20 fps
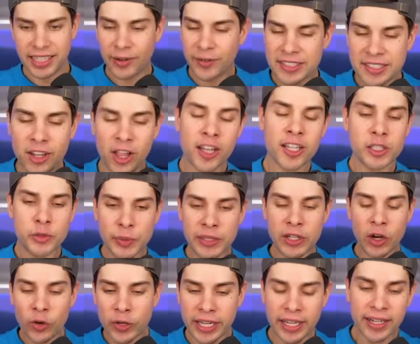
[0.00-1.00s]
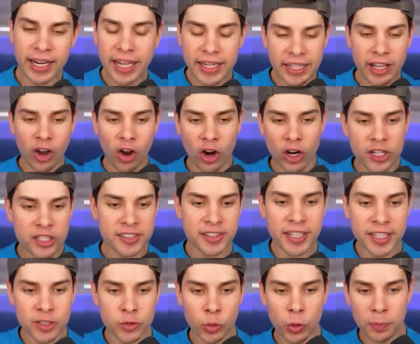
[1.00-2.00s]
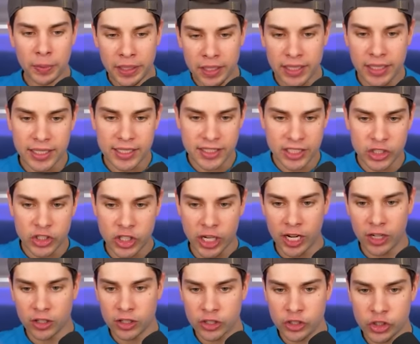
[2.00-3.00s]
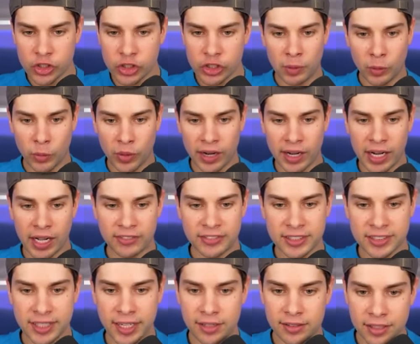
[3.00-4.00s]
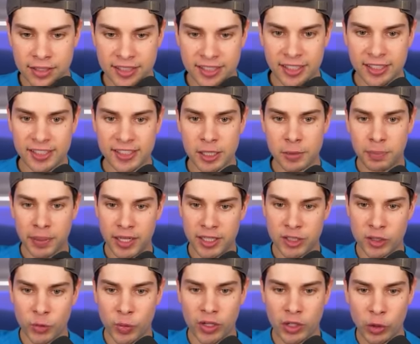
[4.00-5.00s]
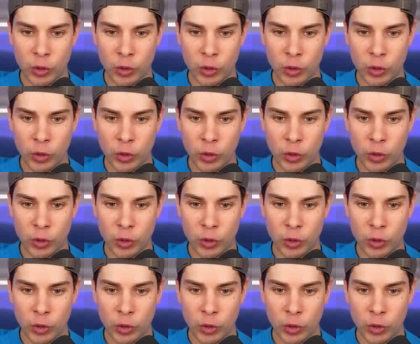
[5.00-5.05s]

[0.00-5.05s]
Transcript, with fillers: Now, as long as we don't get any R's, this will be an easy challenge. But we're going to have to take the 60 pace one.